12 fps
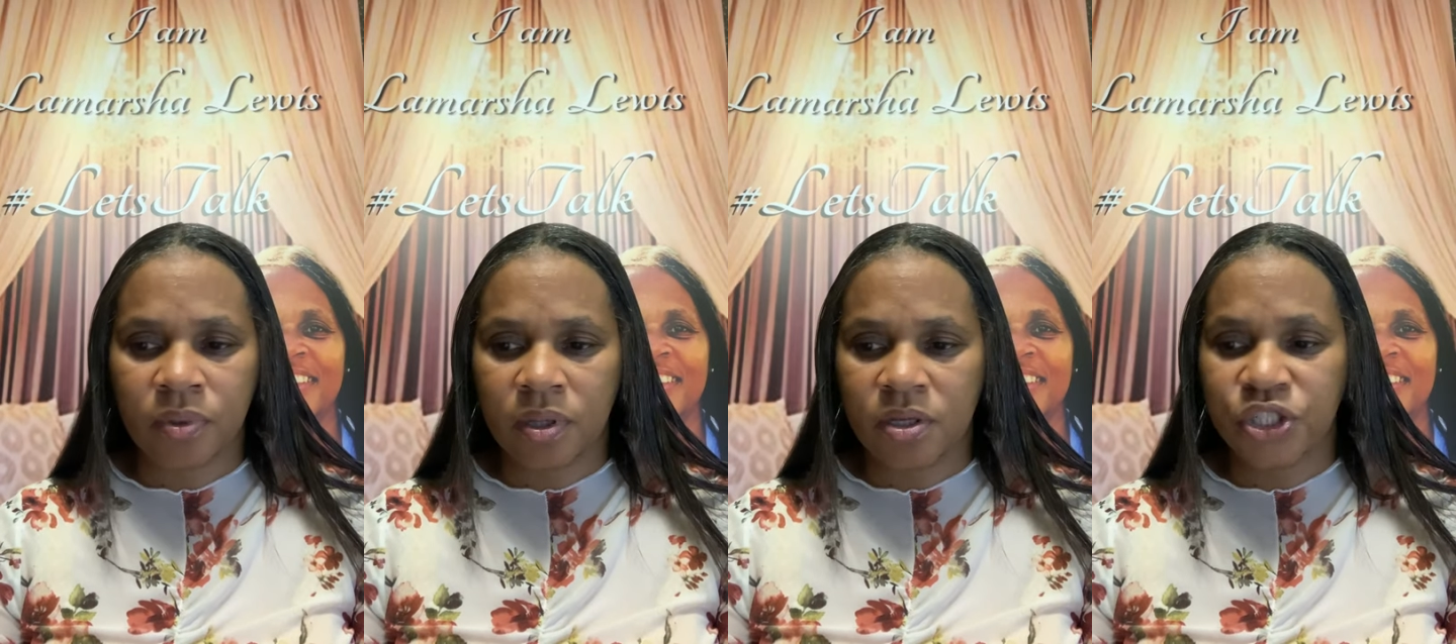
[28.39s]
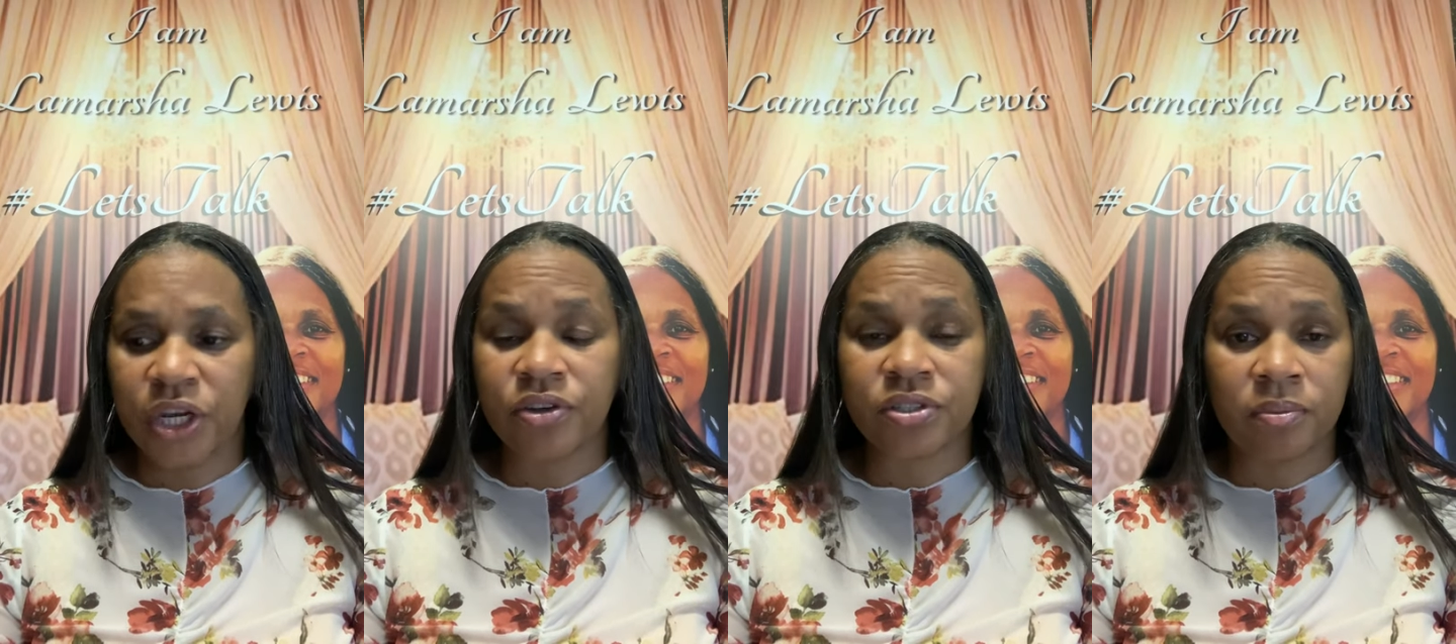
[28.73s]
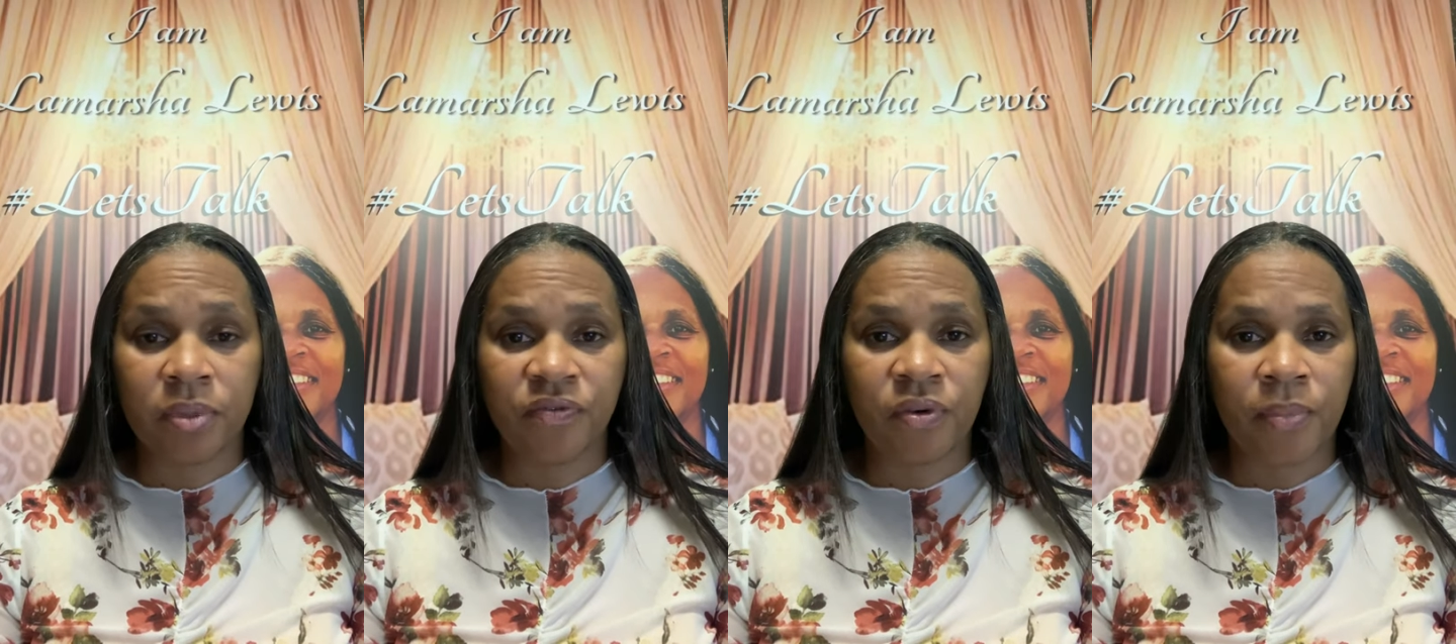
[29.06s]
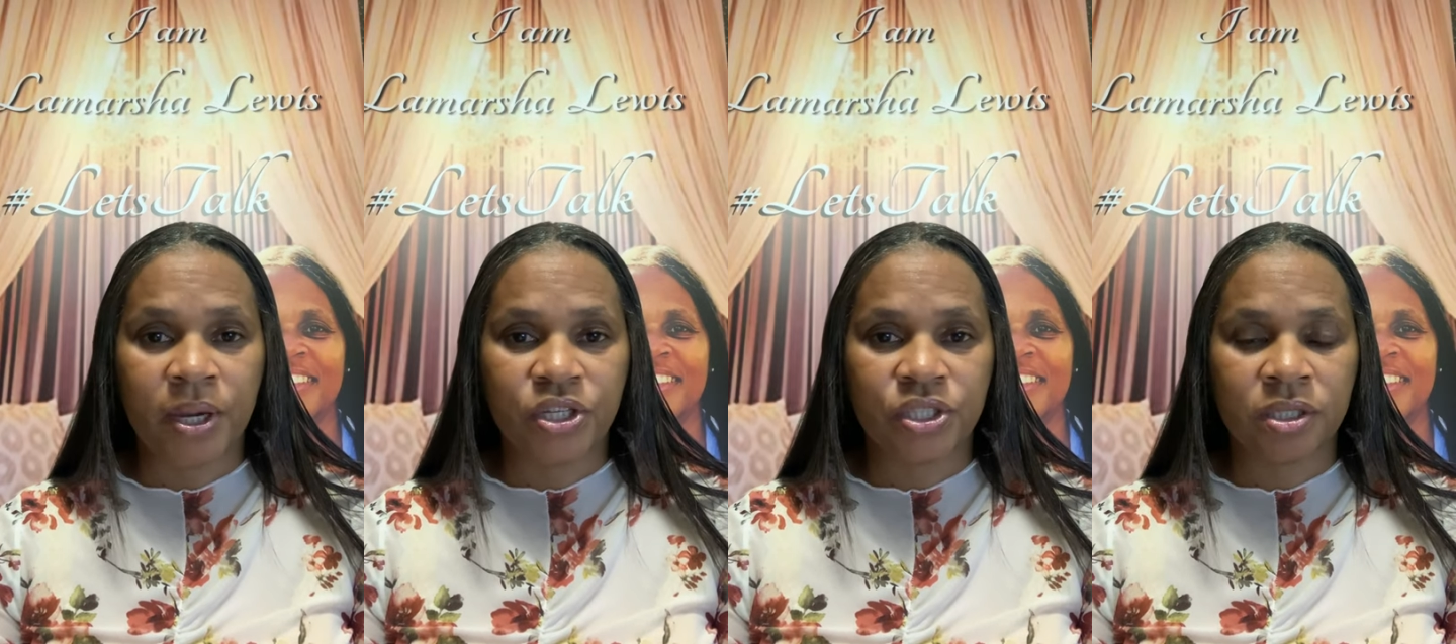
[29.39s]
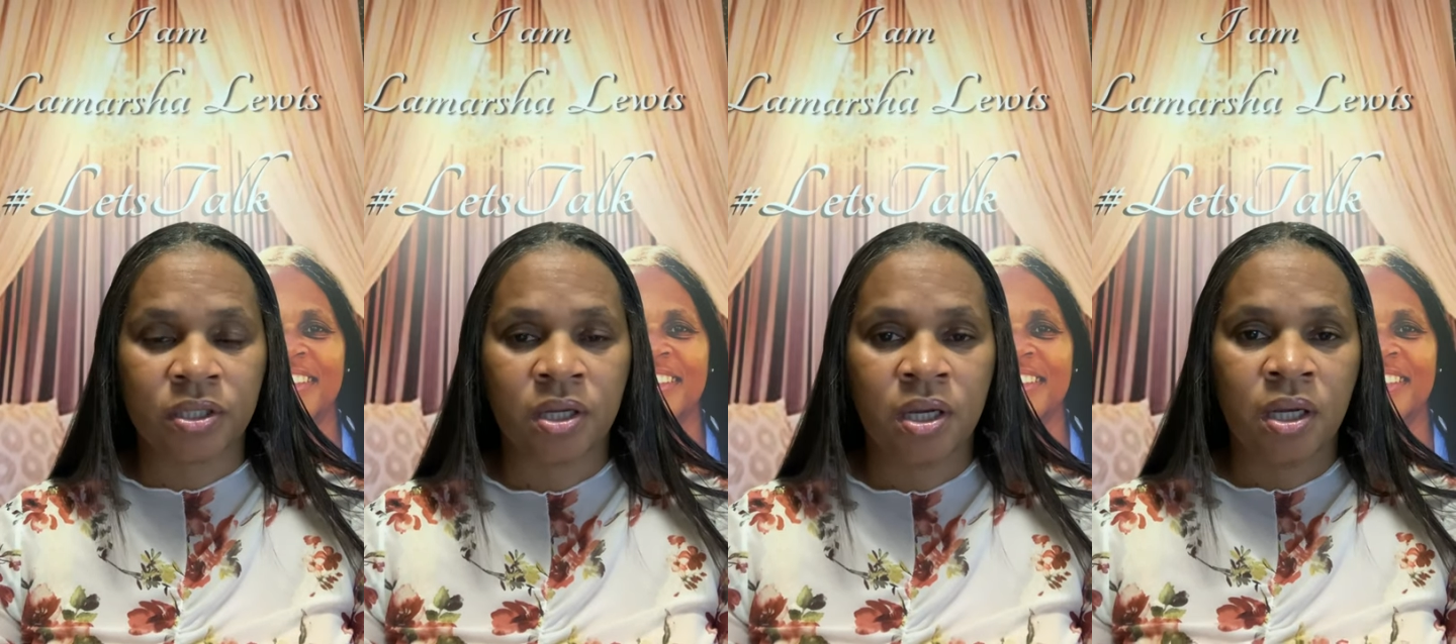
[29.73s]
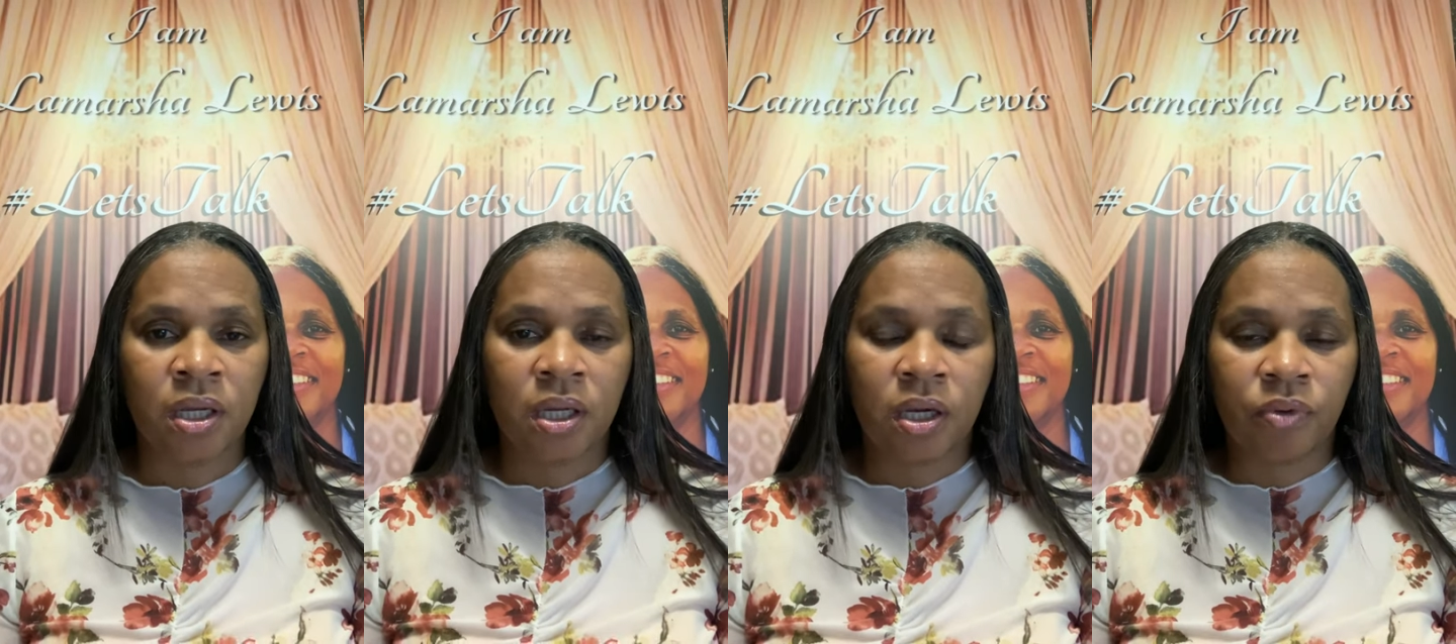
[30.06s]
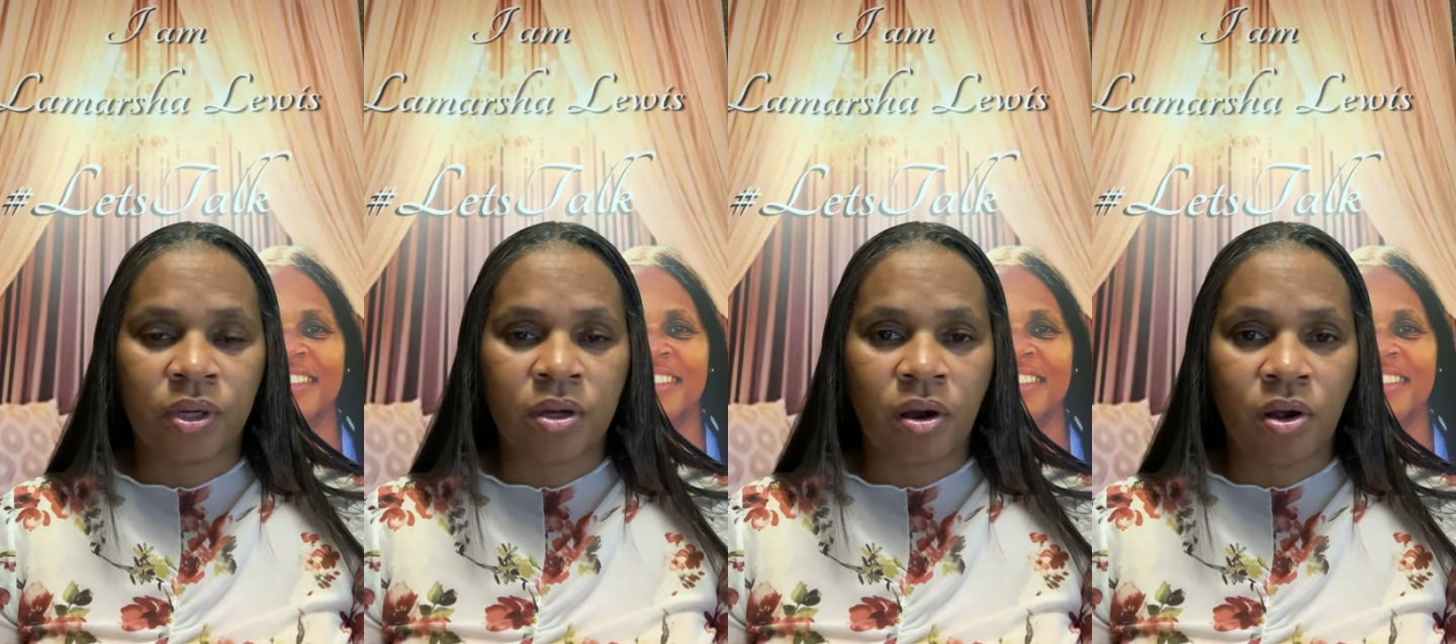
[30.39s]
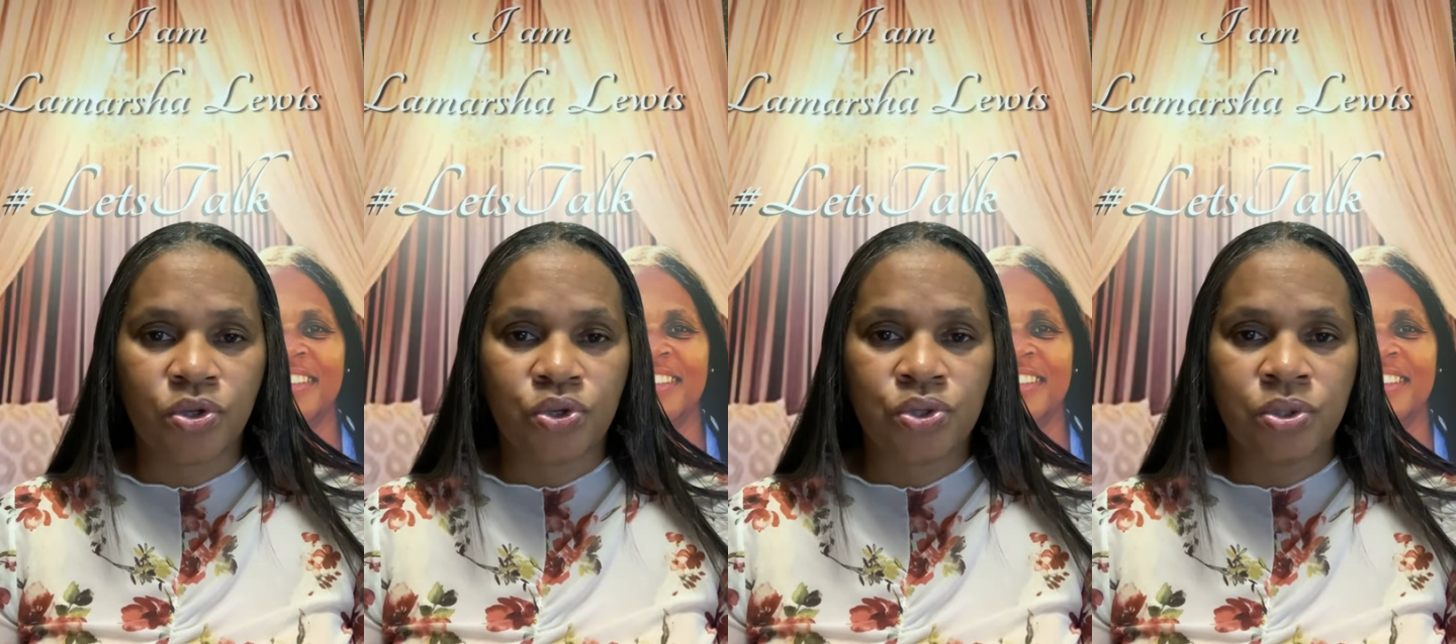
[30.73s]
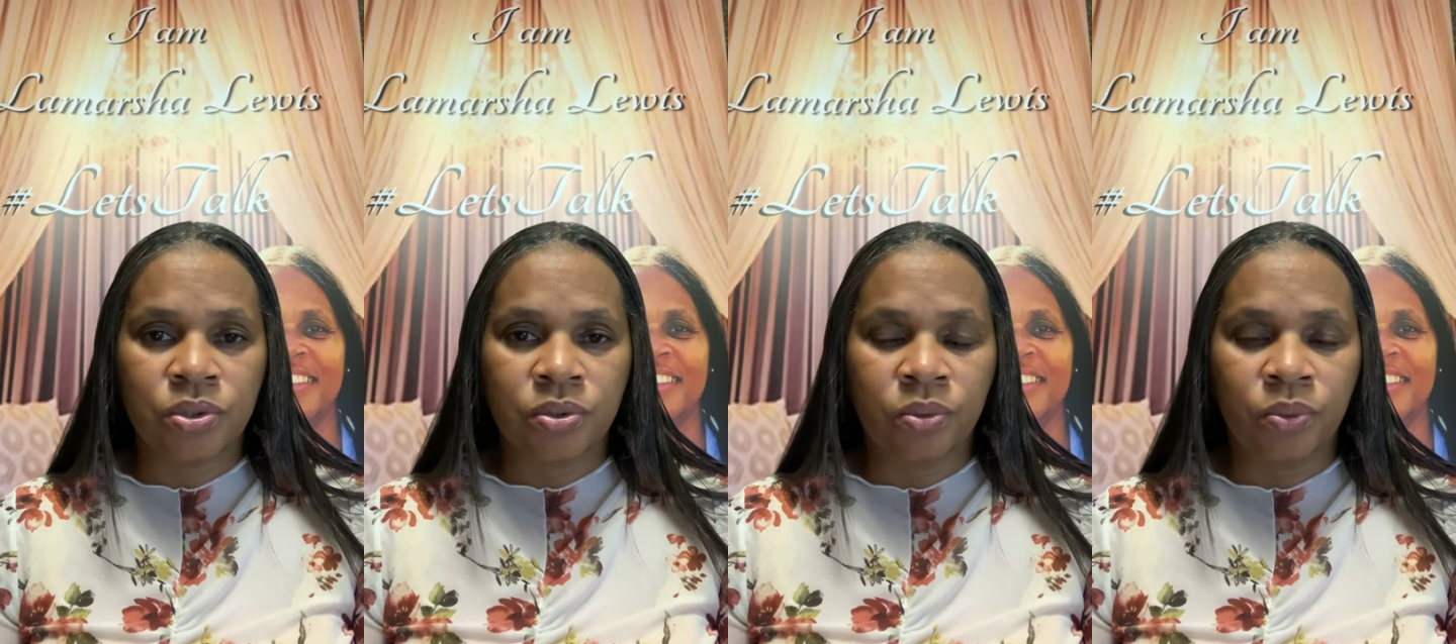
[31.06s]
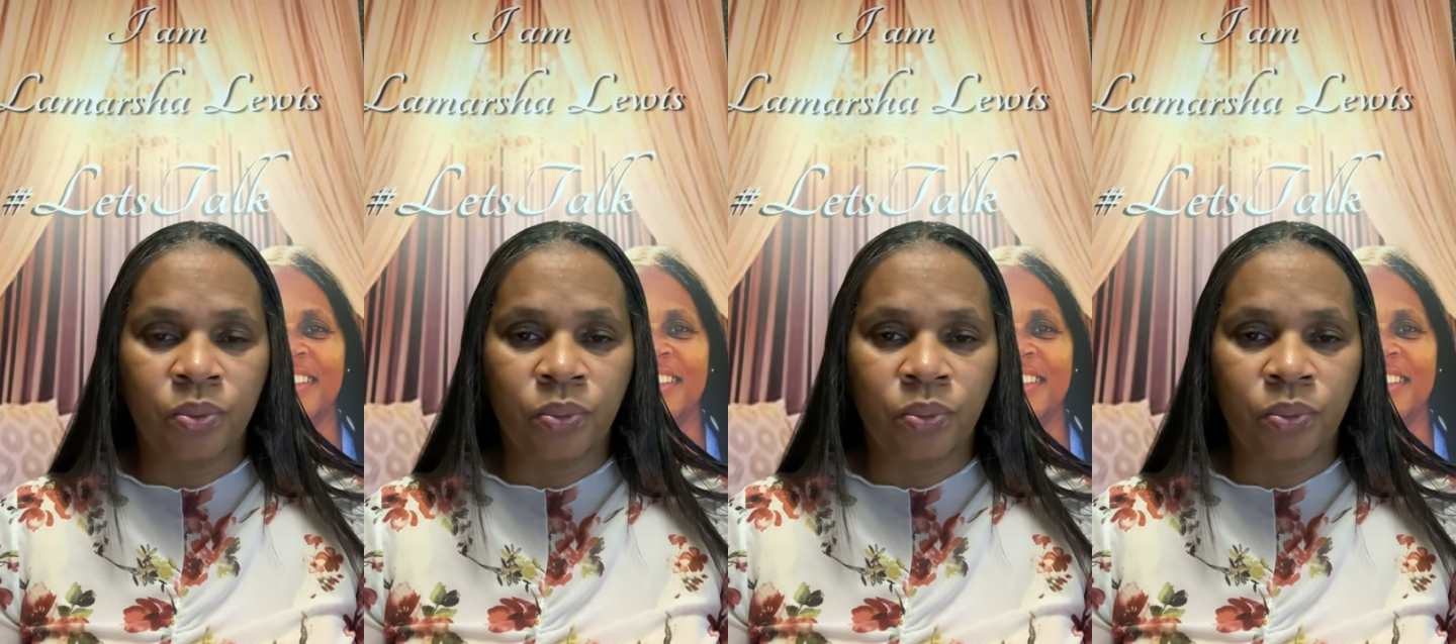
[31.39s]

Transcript: shared some information in regards to